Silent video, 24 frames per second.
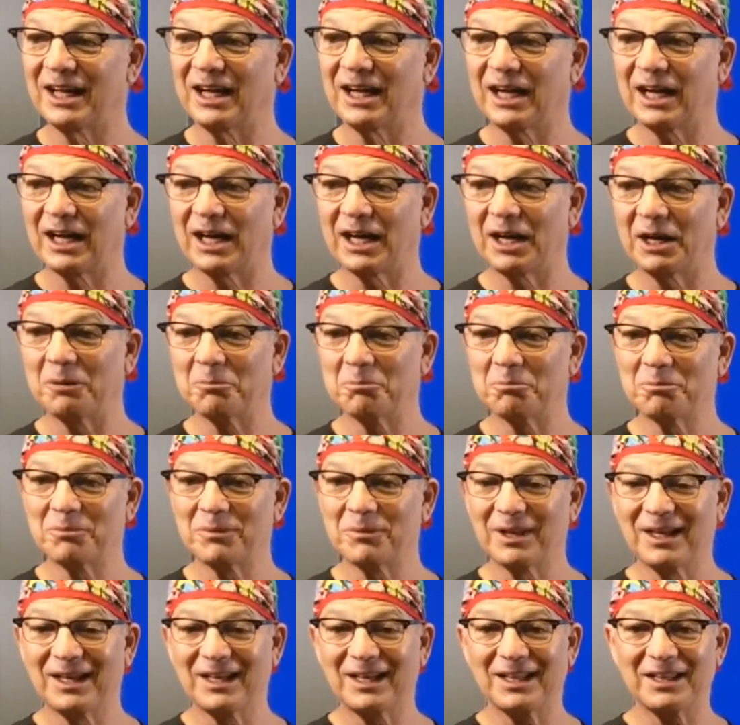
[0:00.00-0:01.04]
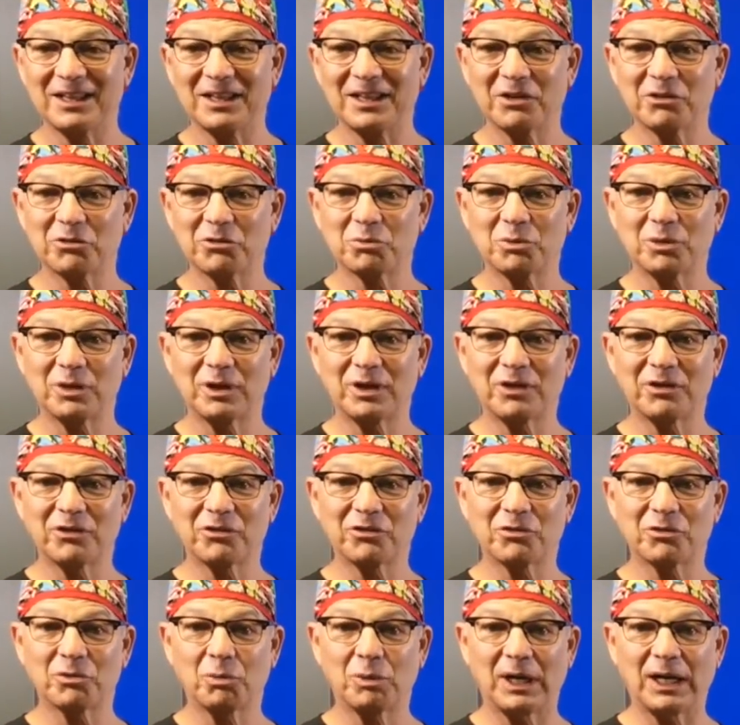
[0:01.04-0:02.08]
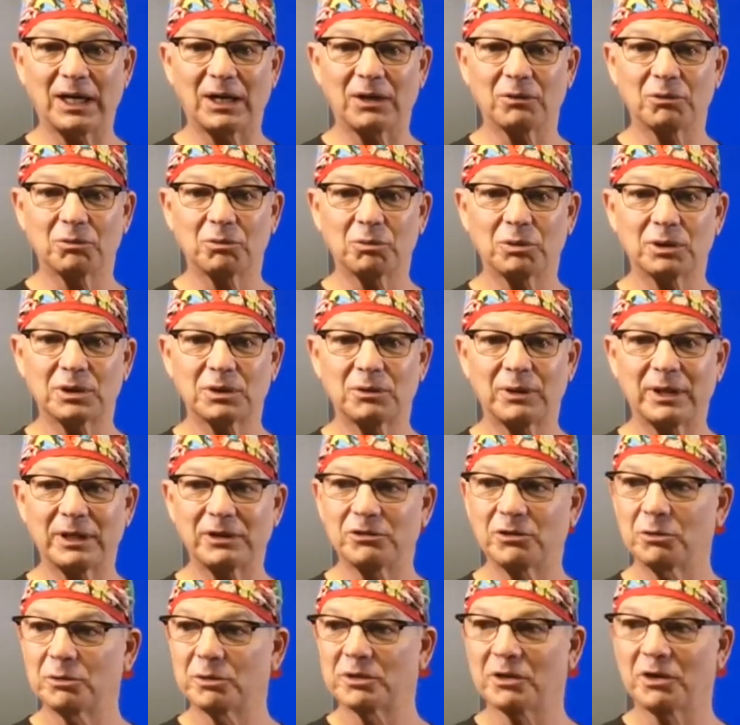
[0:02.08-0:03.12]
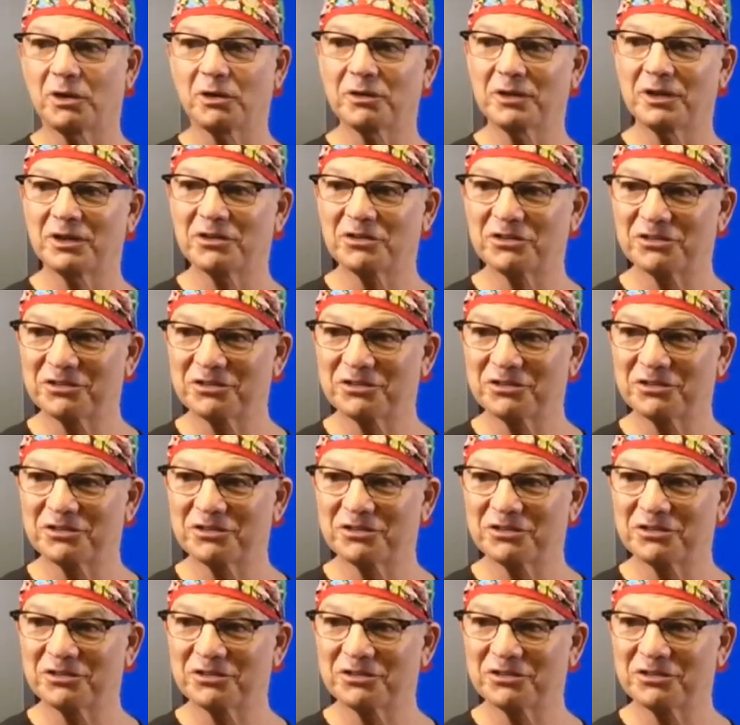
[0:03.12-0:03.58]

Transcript: 25,000 surgeries later, I'm here telling you this story.